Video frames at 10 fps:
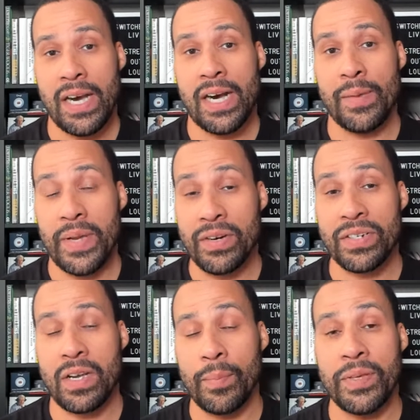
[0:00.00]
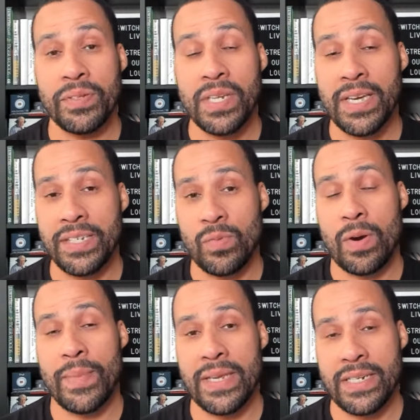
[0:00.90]
And here's a couple of use cases where
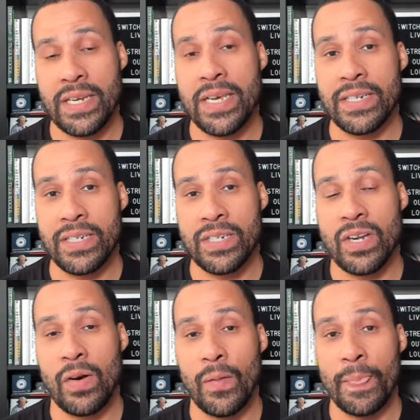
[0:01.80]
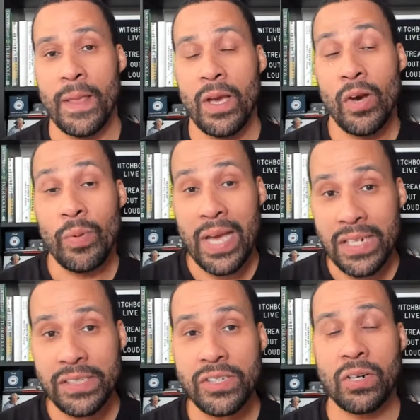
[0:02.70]
it made sense. So we
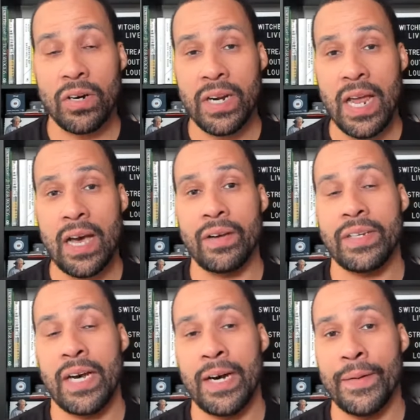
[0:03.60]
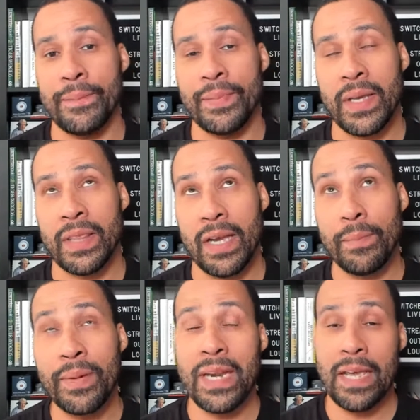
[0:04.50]
actually started out, the
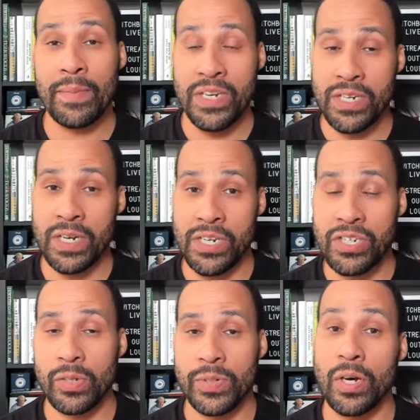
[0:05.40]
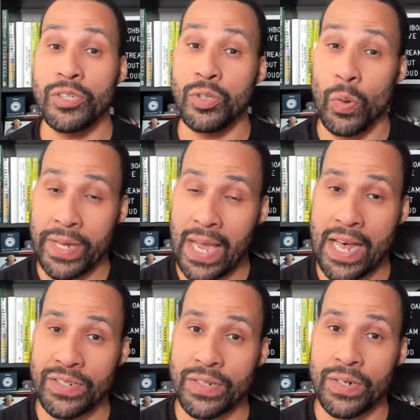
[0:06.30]
company name initially was called
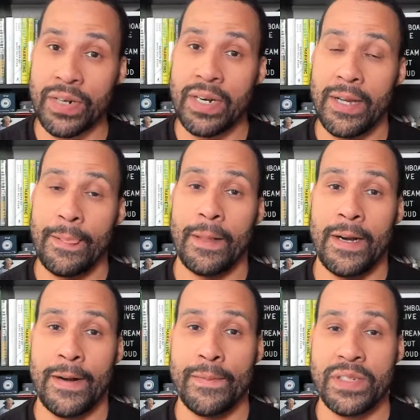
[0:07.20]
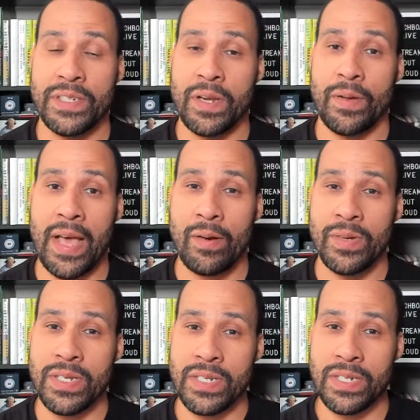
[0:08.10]
Joycaster. And so that
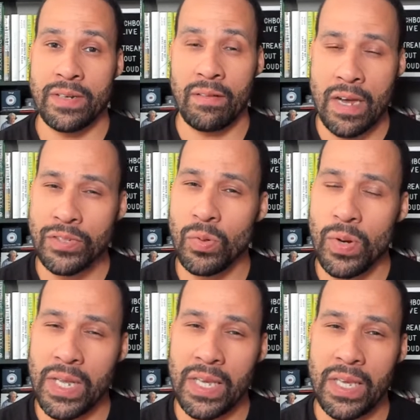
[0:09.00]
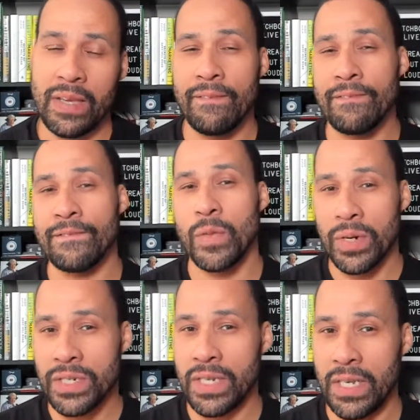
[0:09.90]
was around
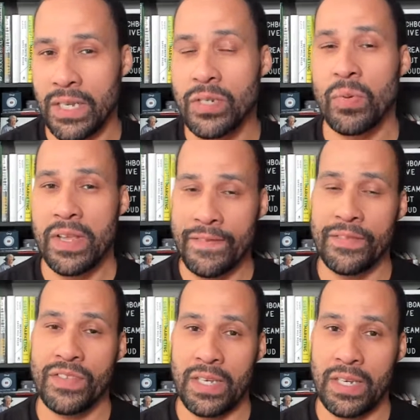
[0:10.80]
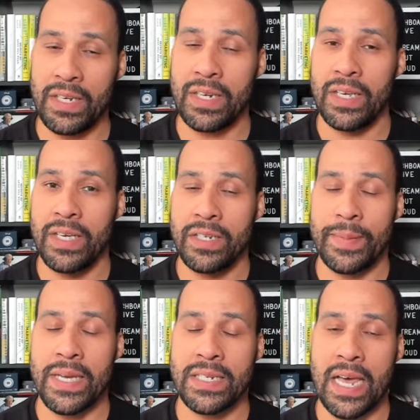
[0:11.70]
2014, 2015 to
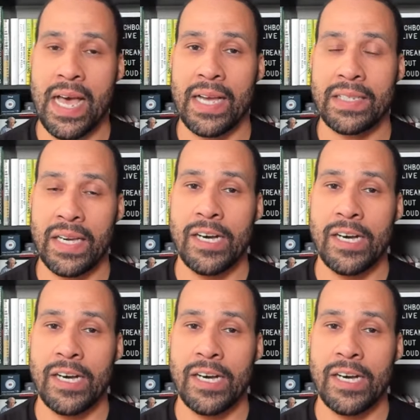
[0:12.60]
be exact.